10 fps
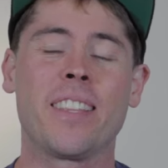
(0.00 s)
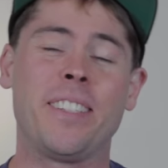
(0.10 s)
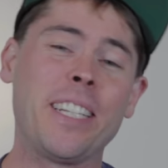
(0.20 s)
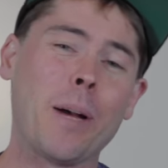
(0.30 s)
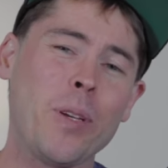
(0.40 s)
The
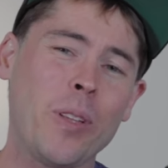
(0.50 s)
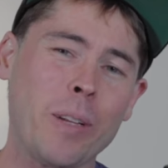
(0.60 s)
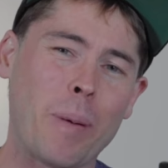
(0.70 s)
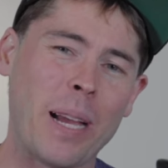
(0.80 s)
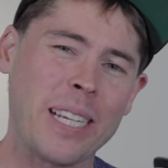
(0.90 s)
DW
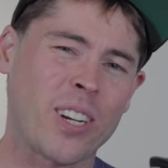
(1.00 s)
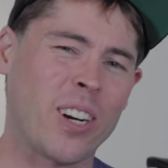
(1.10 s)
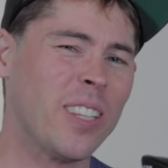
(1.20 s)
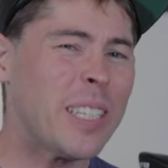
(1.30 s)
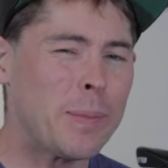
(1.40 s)
link bikes
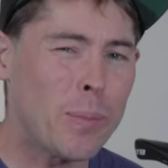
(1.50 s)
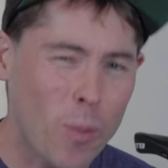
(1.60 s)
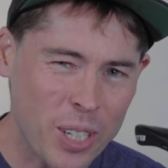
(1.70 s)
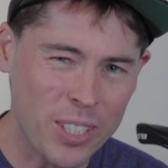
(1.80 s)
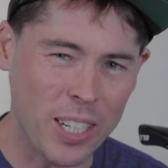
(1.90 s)
are a little bit
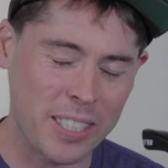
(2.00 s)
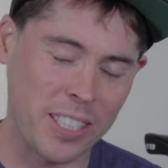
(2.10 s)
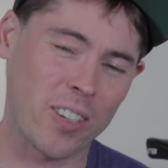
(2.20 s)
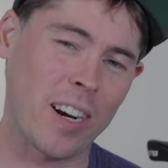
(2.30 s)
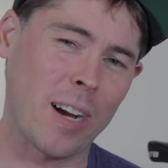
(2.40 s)
more stuck to
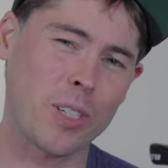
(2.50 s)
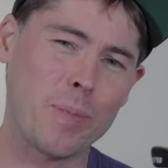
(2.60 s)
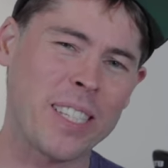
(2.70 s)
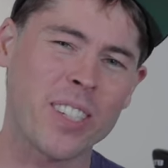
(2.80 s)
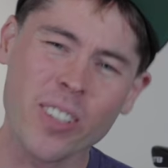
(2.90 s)
the ground, which
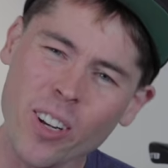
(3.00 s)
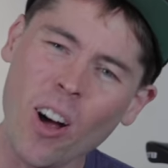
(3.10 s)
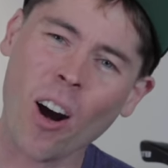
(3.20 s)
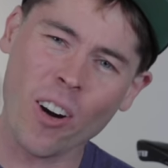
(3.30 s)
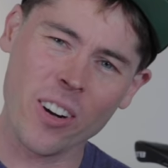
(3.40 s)
means they're a little
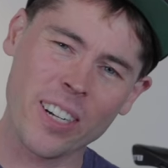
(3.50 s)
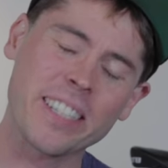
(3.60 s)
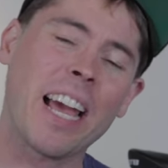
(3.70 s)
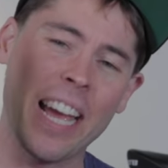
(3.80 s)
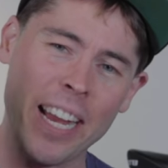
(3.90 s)
harder to
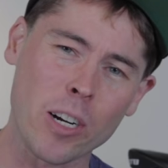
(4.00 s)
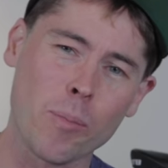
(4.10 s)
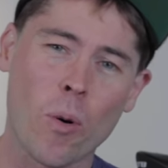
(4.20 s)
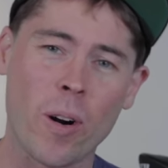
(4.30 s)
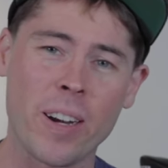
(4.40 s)
get
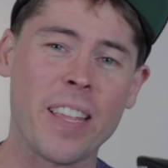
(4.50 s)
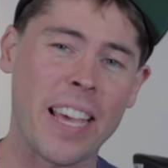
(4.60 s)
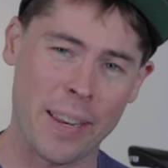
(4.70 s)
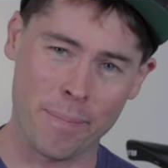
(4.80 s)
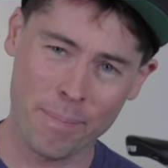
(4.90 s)
airborne
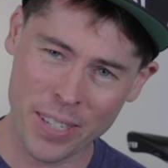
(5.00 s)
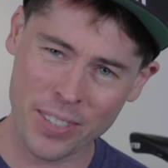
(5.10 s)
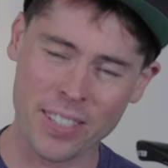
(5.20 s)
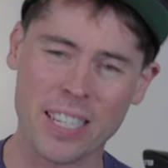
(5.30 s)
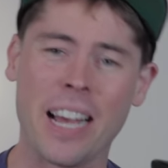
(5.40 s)
than
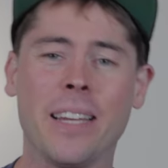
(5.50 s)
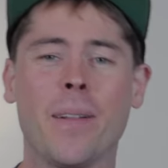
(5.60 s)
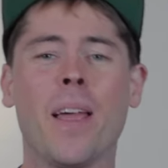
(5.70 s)
this design.